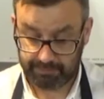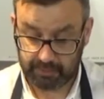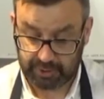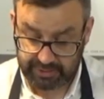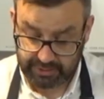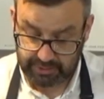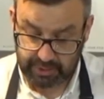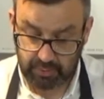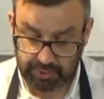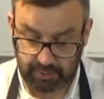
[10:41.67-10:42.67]
just as
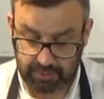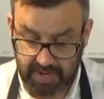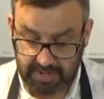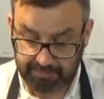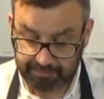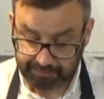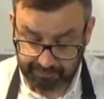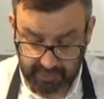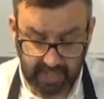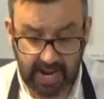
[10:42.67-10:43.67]
so, excuse me,
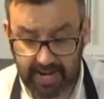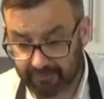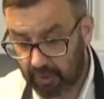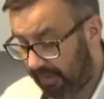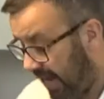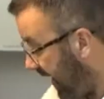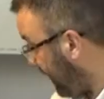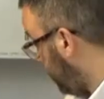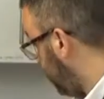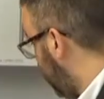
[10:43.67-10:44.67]
and I've got my egg
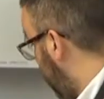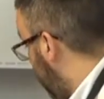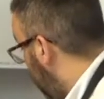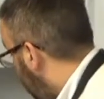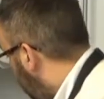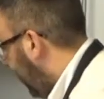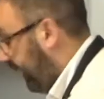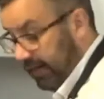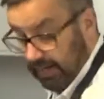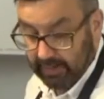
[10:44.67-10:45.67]
just there. I'm
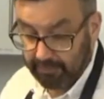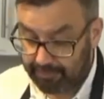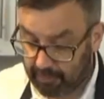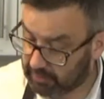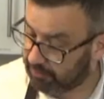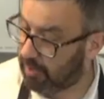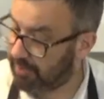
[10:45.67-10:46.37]
going to pop